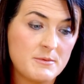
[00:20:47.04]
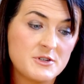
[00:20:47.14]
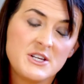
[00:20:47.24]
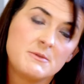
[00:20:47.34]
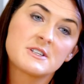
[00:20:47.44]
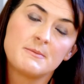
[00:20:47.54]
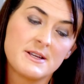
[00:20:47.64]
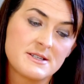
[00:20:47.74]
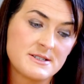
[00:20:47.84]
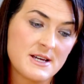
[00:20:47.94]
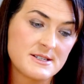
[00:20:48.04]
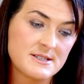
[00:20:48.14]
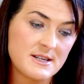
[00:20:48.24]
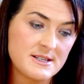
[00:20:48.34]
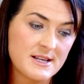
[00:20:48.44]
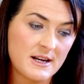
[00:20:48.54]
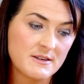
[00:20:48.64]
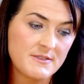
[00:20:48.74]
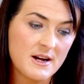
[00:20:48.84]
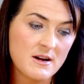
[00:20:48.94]
She was commenced on tazocin
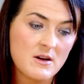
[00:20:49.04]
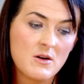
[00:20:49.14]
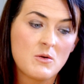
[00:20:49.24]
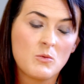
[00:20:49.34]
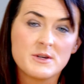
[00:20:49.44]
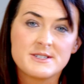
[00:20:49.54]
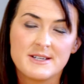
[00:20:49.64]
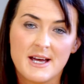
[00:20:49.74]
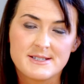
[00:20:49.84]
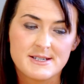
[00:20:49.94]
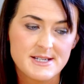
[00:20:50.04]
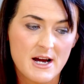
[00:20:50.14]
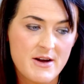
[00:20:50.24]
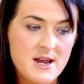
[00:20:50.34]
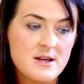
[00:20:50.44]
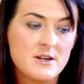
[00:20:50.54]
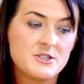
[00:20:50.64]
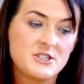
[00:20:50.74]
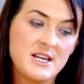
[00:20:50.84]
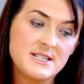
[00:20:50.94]
acyclovir. Was it necessary?
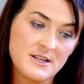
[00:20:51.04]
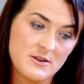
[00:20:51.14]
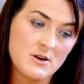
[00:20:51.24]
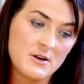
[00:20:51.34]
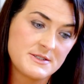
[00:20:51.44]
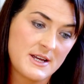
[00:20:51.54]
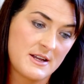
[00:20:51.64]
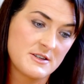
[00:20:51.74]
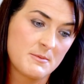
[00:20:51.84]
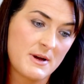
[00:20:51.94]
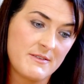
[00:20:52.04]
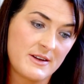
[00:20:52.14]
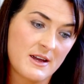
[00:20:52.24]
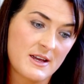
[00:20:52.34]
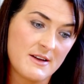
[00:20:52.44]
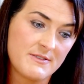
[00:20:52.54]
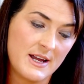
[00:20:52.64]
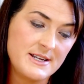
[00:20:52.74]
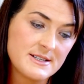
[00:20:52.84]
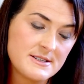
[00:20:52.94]
She did not end up having
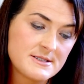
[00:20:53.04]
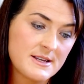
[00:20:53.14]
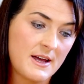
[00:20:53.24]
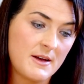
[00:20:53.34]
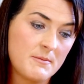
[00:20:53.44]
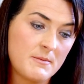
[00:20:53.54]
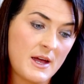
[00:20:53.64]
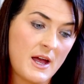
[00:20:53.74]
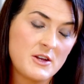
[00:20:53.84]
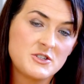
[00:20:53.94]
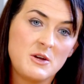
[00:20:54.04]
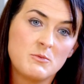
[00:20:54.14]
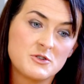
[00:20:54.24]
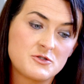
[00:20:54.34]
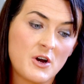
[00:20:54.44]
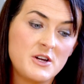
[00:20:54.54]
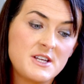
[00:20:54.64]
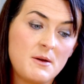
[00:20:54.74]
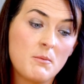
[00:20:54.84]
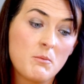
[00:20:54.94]
encephalitis. She was
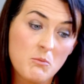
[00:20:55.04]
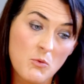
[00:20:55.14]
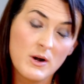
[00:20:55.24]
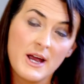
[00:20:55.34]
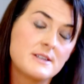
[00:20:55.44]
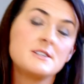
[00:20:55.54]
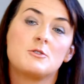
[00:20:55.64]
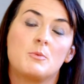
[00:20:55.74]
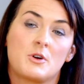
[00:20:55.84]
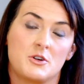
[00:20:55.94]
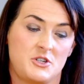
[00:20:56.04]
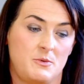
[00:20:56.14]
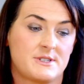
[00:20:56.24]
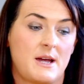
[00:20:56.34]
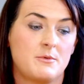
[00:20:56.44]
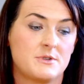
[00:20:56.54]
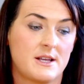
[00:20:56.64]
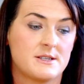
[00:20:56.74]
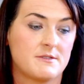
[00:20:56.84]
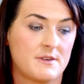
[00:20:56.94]
drowsy, more likely so because she was
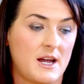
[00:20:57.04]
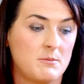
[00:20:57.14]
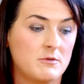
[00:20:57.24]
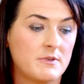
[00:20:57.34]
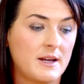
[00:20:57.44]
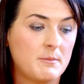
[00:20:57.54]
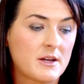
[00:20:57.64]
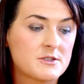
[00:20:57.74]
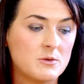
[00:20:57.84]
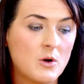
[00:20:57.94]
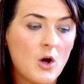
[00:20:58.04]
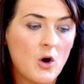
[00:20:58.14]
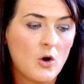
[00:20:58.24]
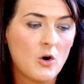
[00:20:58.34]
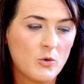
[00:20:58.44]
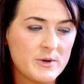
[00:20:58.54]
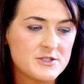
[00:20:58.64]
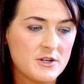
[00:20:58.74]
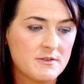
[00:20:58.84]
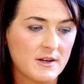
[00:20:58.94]
hypotensive and hypovolemic. So always
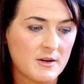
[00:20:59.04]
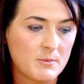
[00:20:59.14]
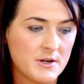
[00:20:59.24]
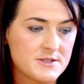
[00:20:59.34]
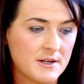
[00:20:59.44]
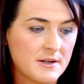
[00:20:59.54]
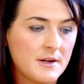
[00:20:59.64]
do think about it.